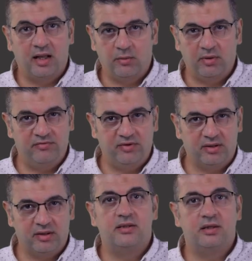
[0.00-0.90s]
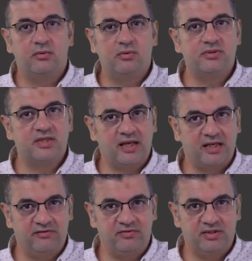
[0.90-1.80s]
However, there was a
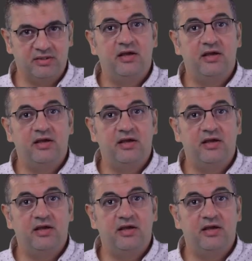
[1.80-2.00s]
caveat.